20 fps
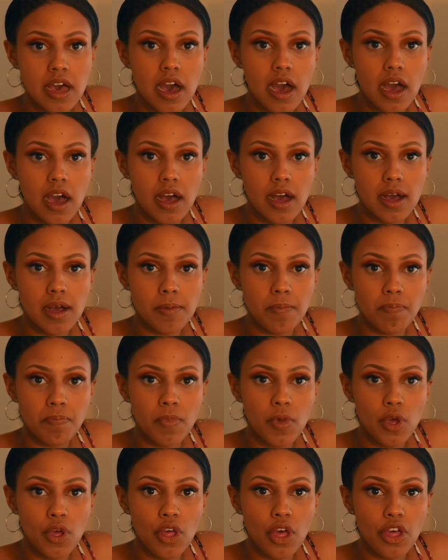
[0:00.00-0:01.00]

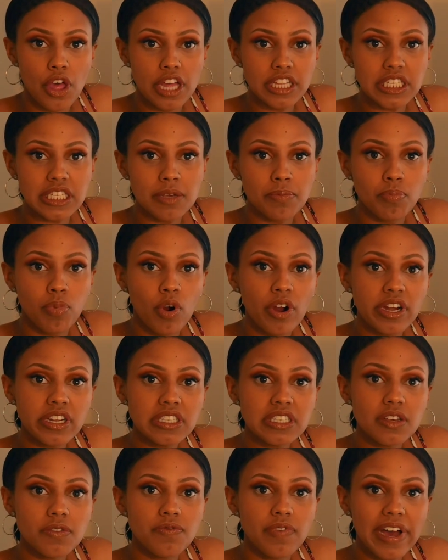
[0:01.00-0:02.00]
It's
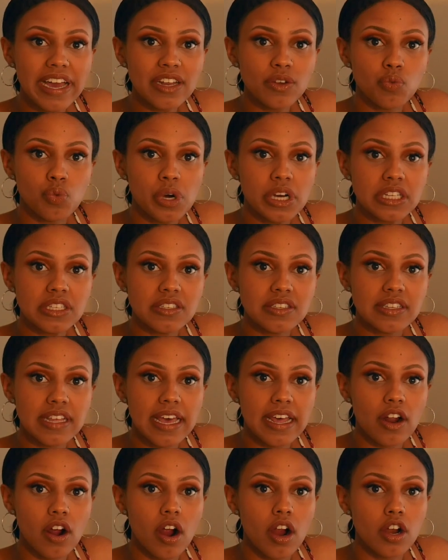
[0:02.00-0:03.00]
important to find ones
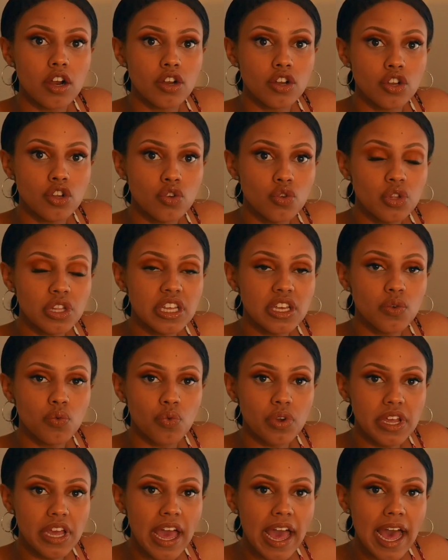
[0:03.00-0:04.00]
that are newly
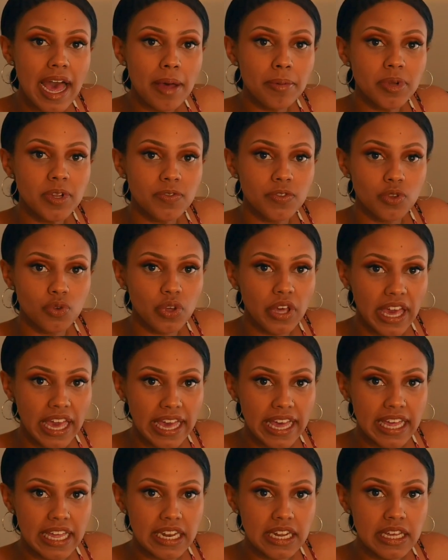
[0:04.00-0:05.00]
rehabbed if you
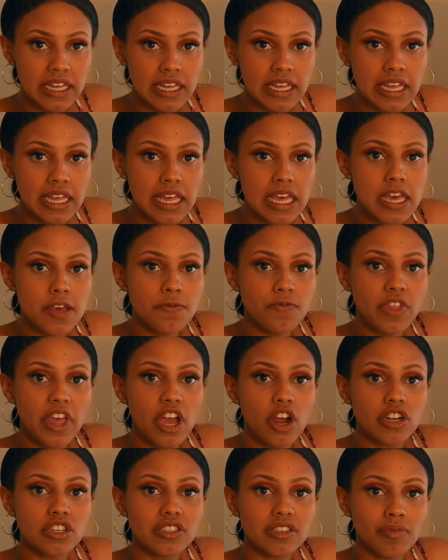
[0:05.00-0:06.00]
can. If they
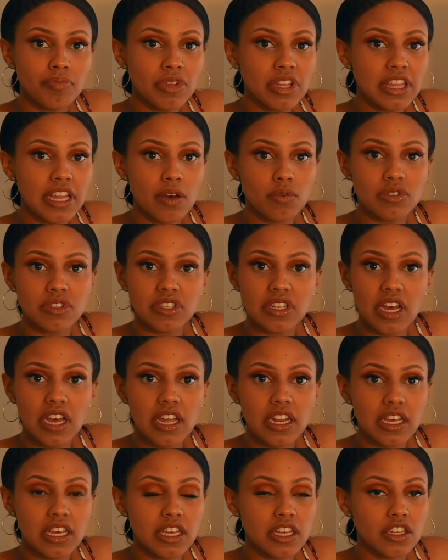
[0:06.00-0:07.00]
are something that was
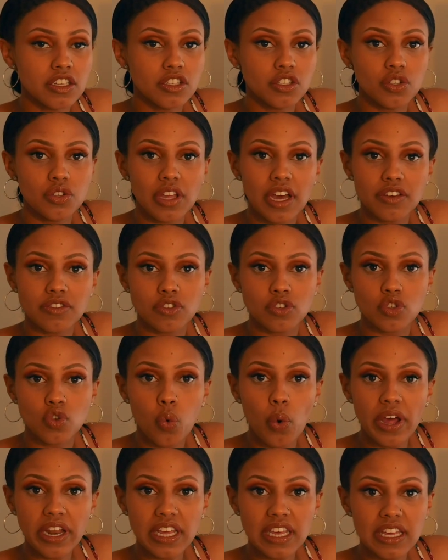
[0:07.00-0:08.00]
done in
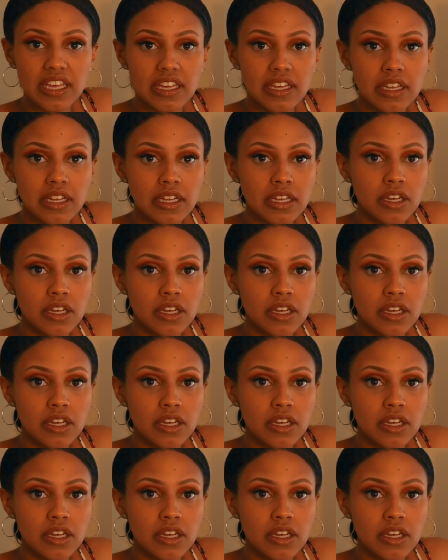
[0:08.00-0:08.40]
2020,